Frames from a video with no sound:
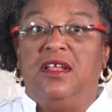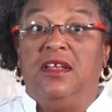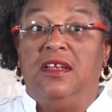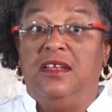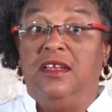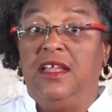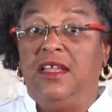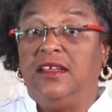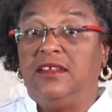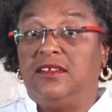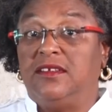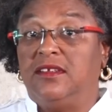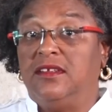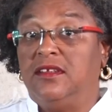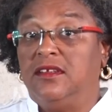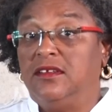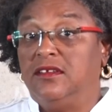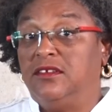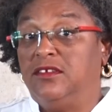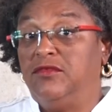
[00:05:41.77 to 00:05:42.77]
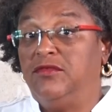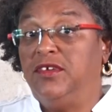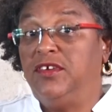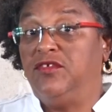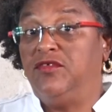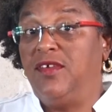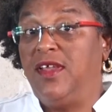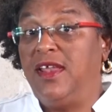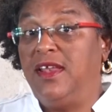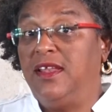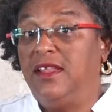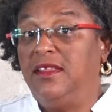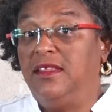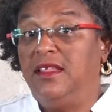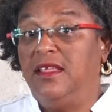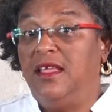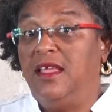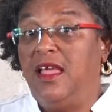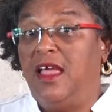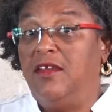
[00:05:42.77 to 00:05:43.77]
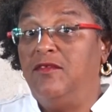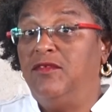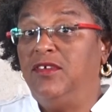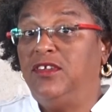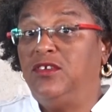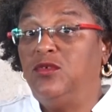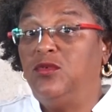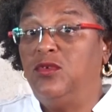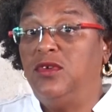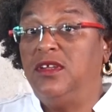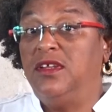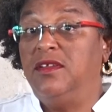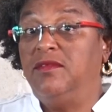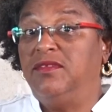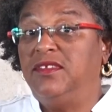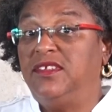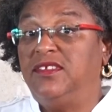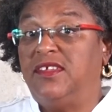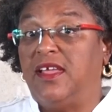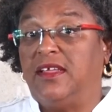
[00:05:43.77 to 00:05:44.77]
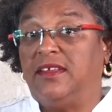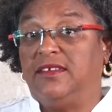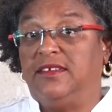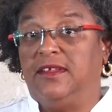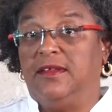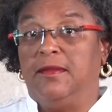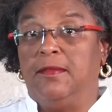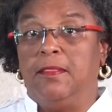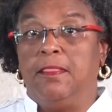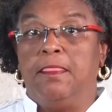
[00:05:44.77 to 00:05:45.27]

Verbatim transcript: linked to retraining and retooling of the sector.